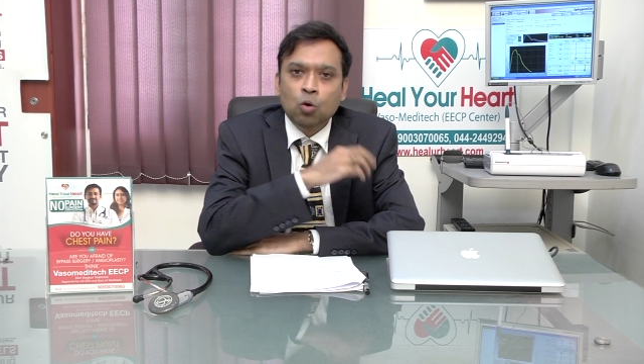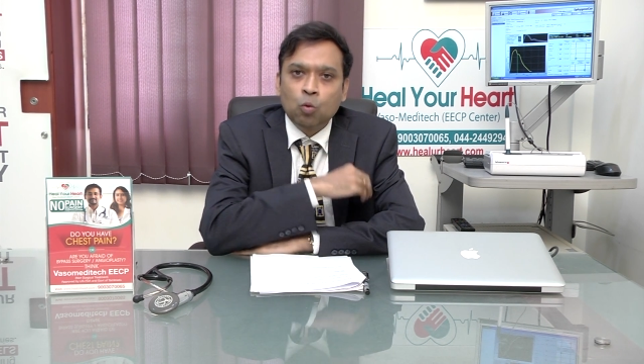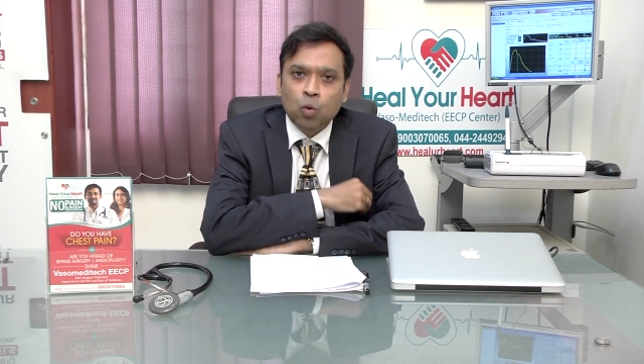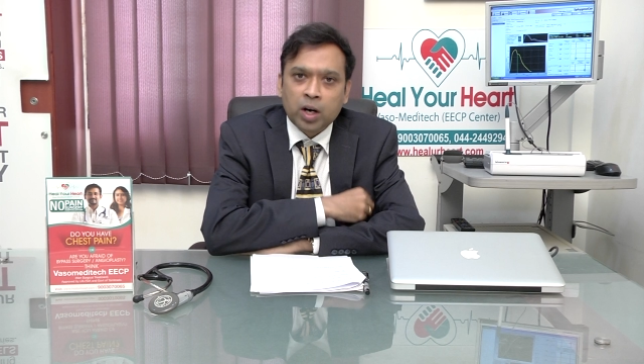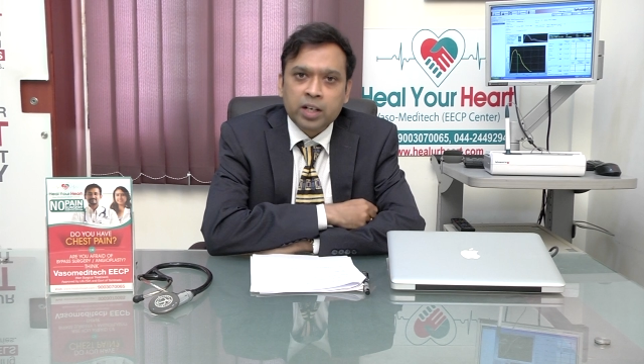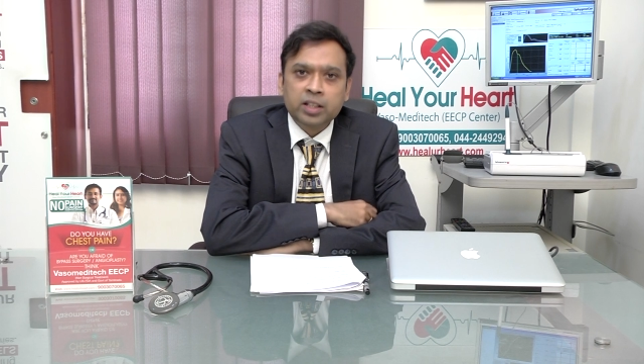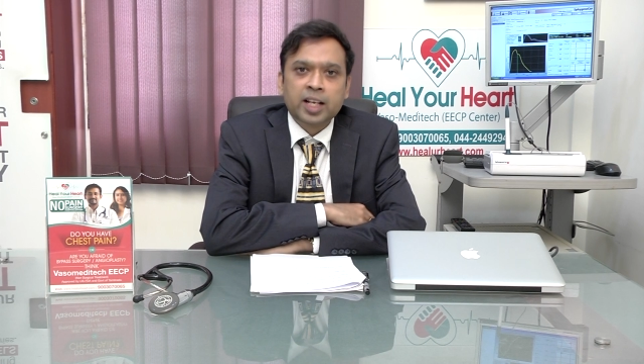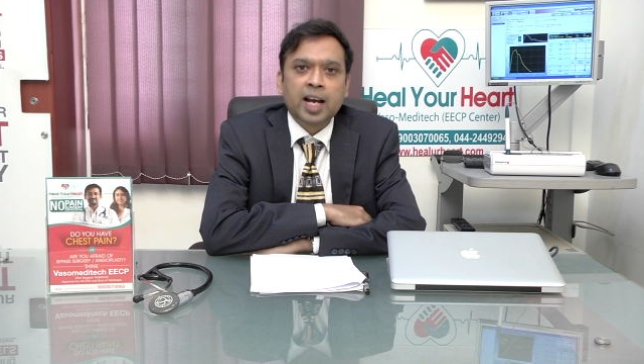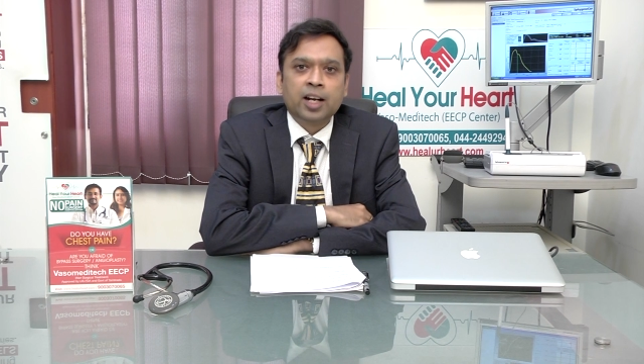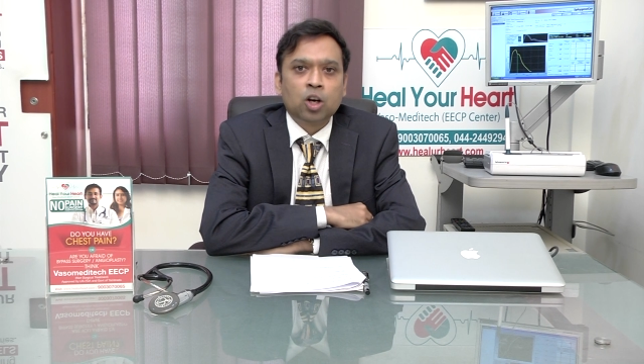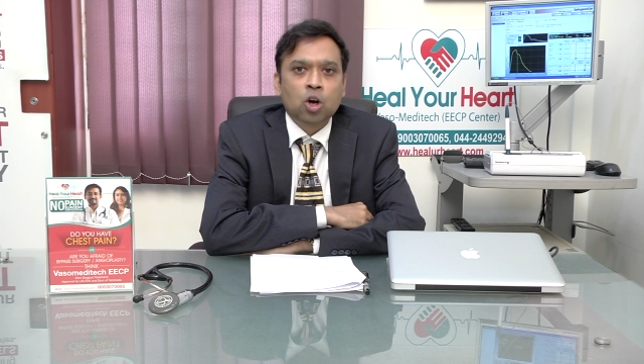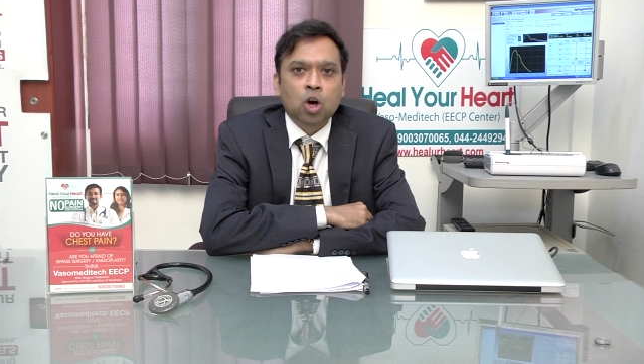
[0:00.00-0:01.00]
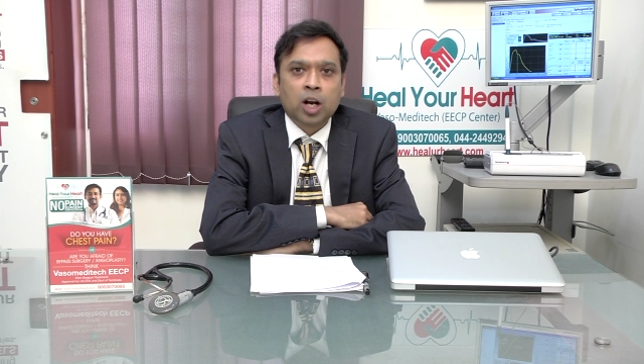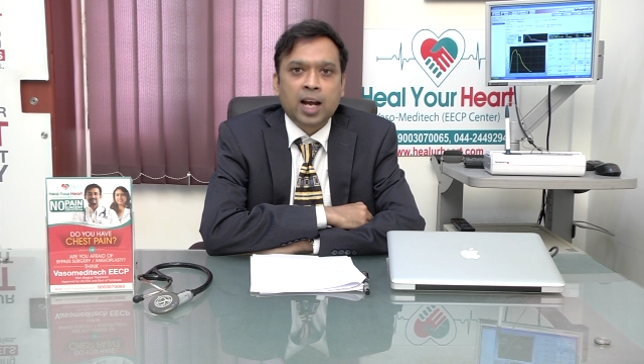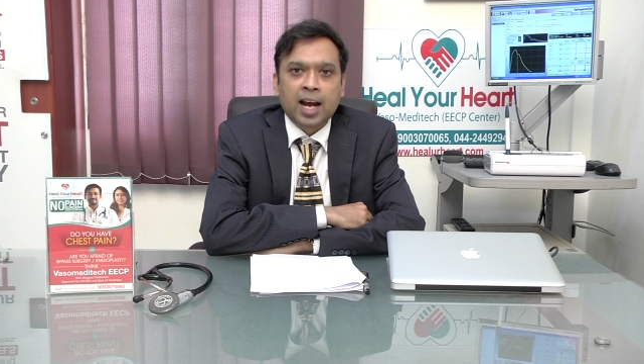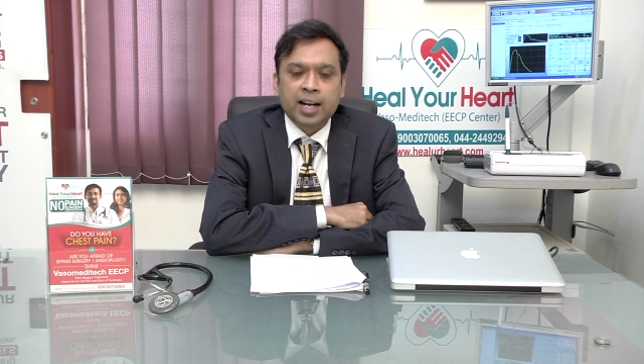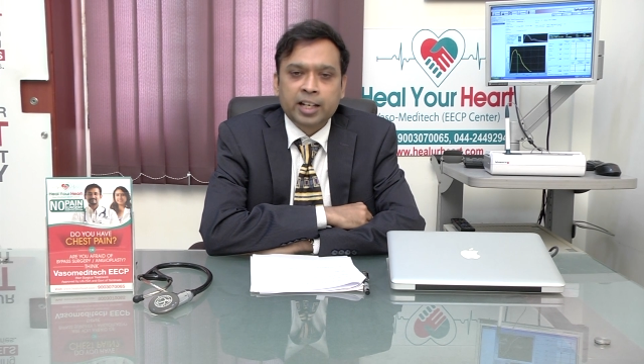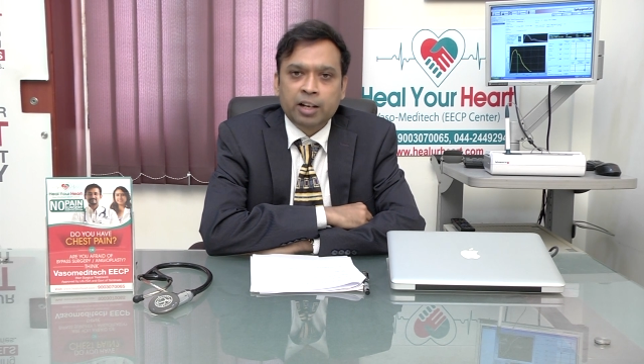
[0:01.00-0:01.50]
One, they undergone an
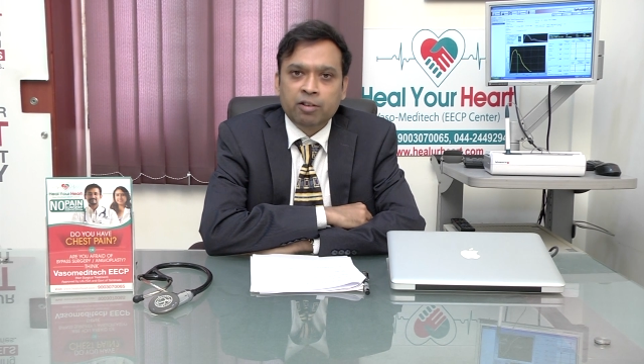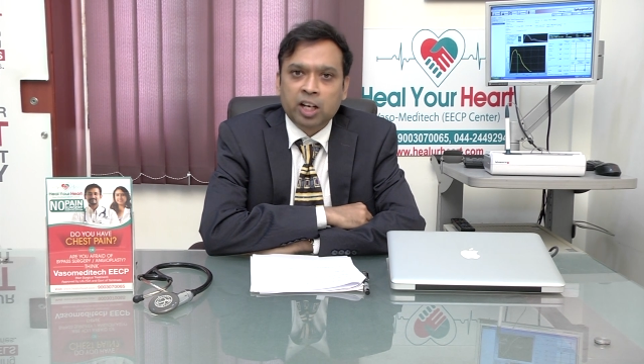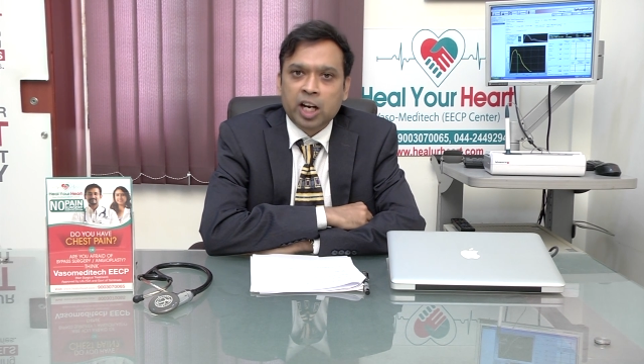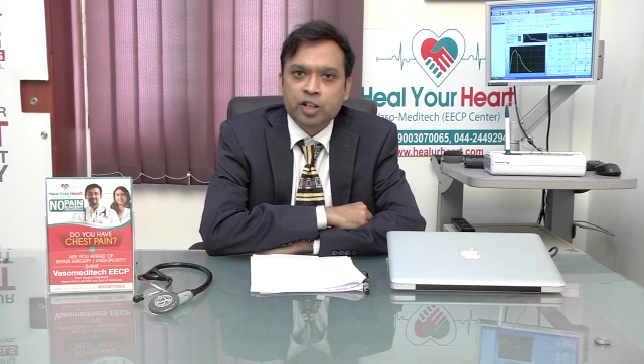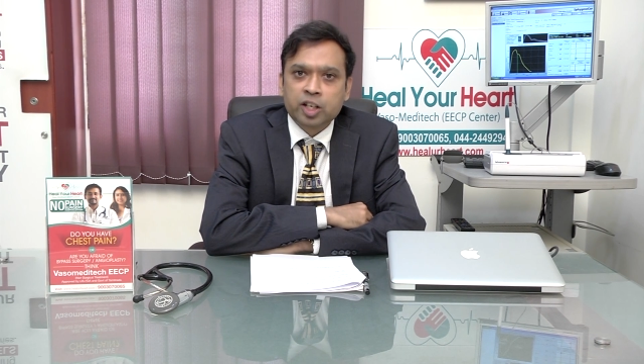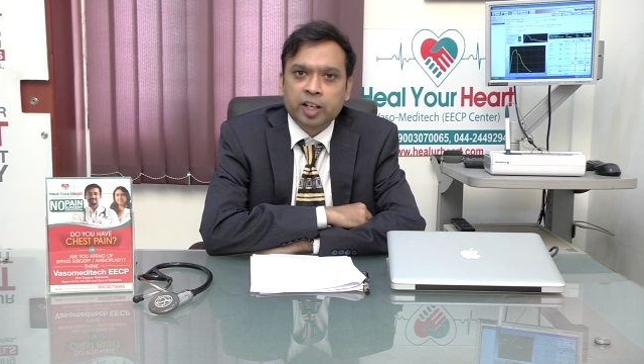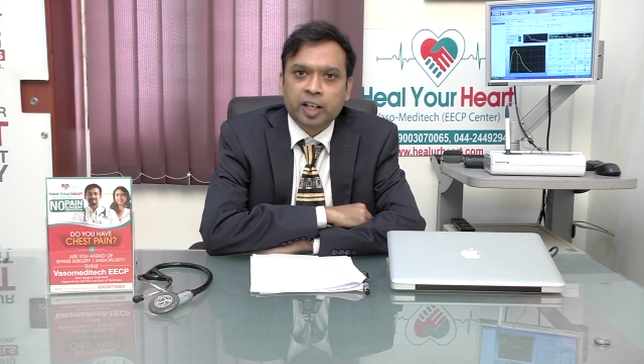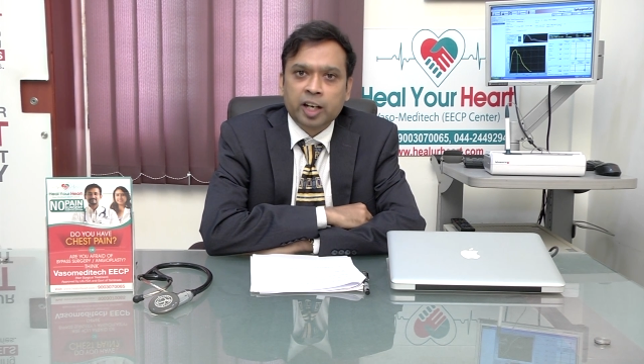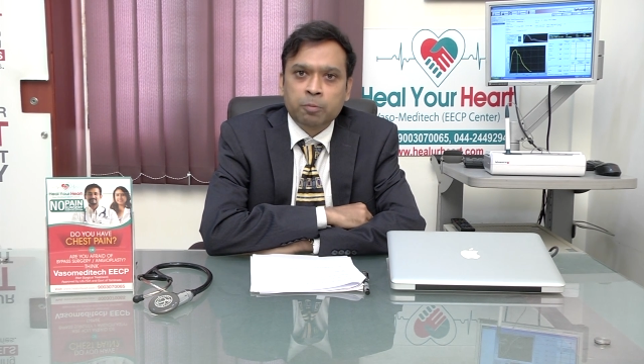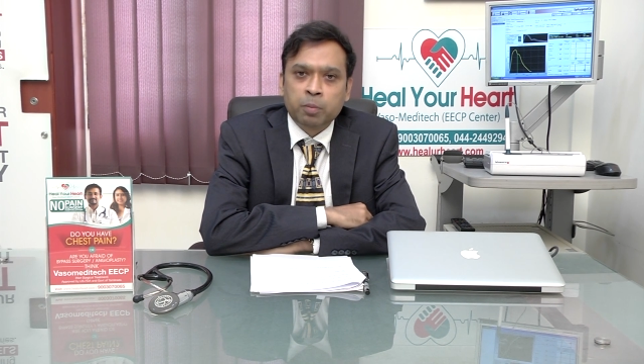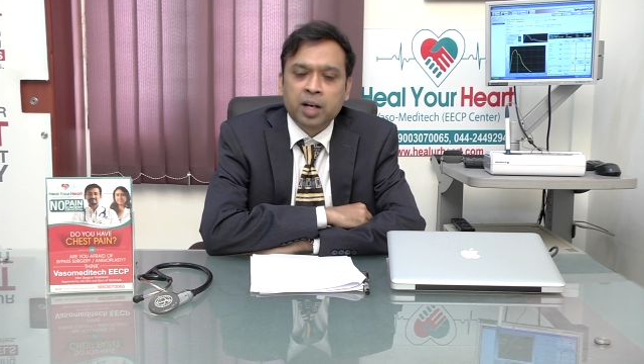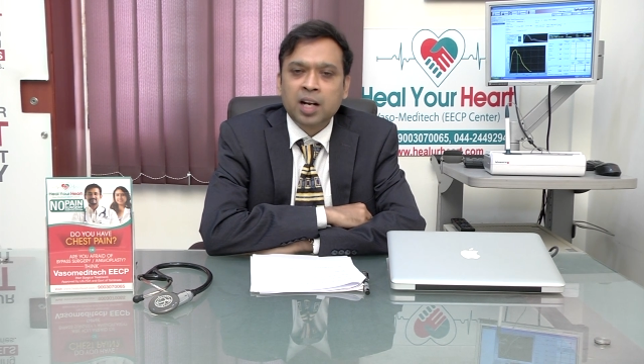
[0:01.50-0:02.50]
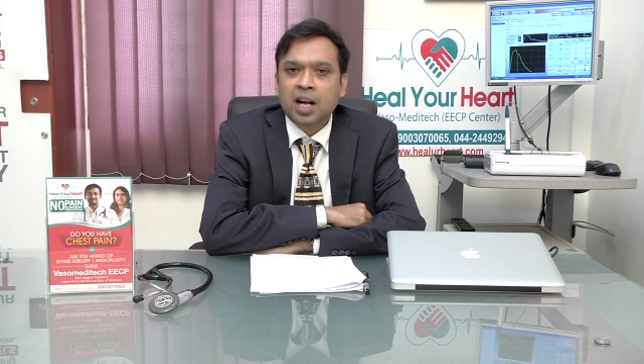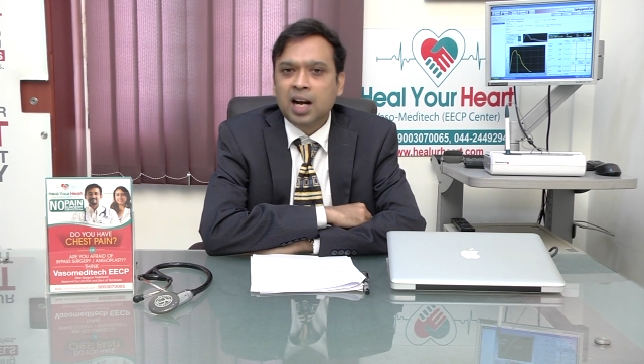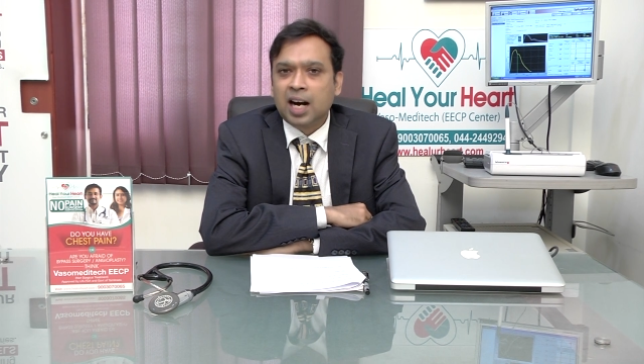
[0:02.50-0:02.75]
active chelation treatment,